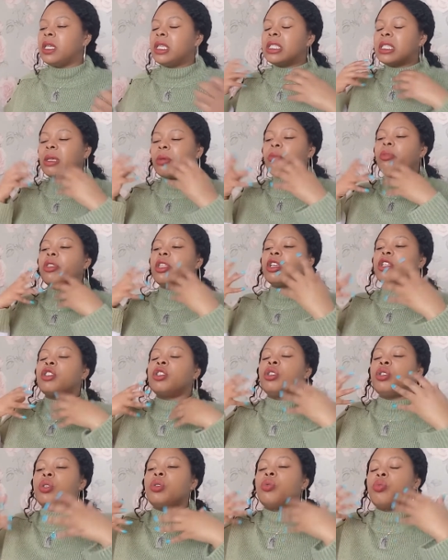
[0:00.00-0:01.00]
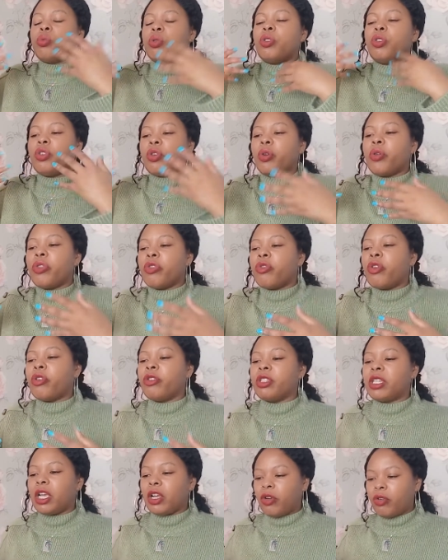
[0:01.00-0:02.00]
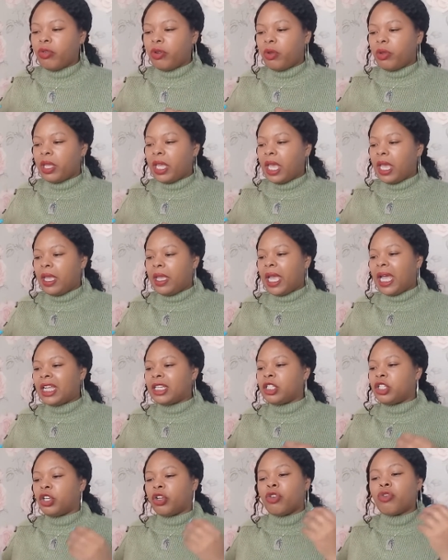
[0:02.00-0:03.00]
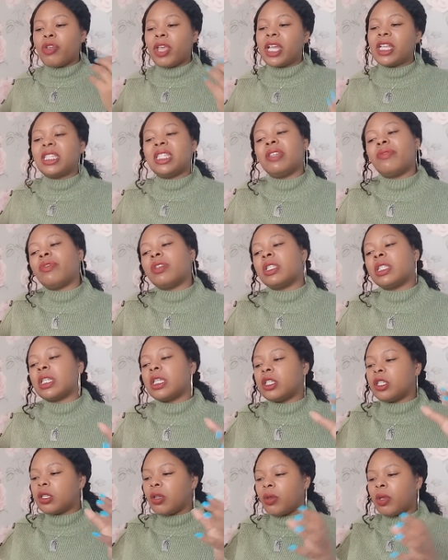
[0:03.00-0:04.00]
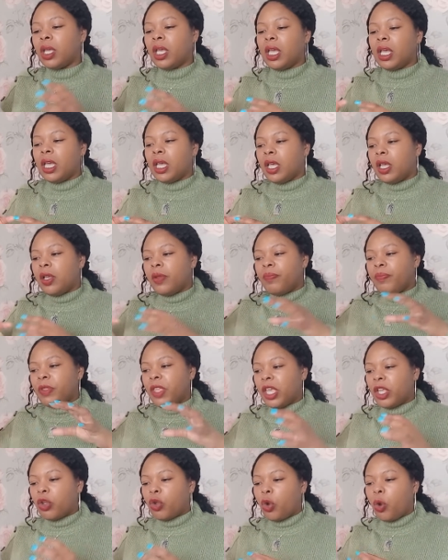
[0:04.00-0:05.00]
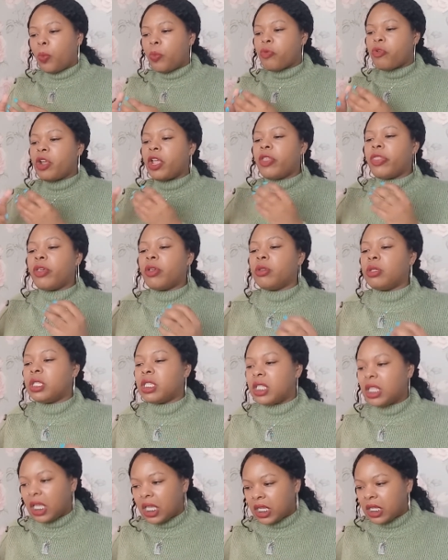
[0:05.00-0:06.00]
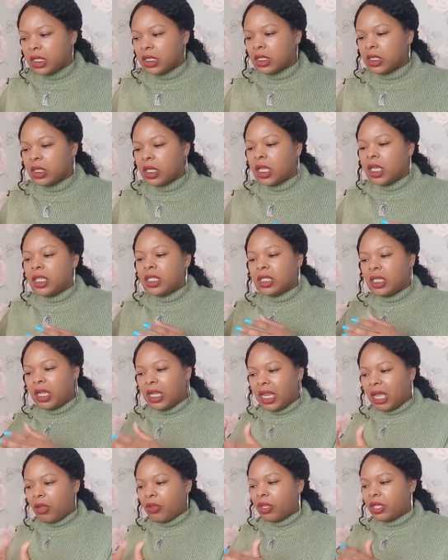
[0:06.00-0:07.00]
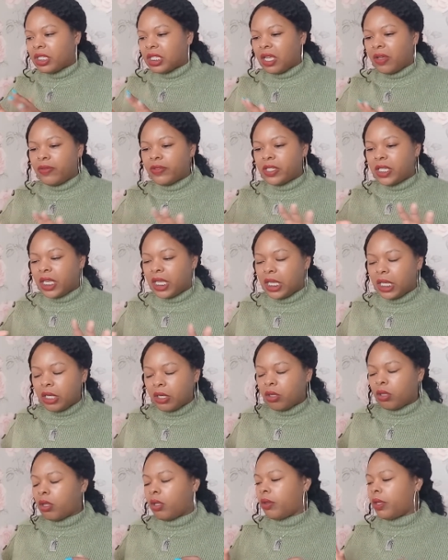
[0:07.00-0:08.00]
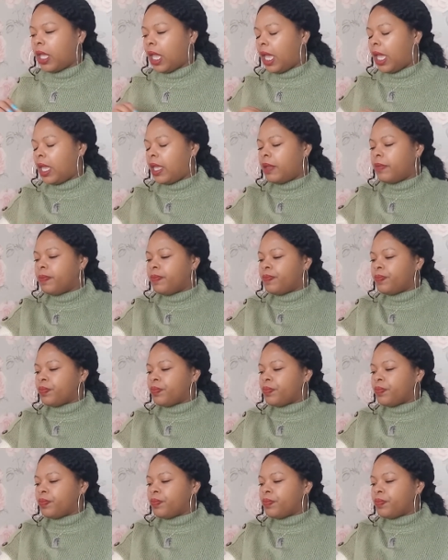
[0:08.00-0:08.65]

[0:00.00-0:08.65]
Something to do with your throat chakra, okay, and your creativity. So incorporate those things to allow yourself to heal, okay?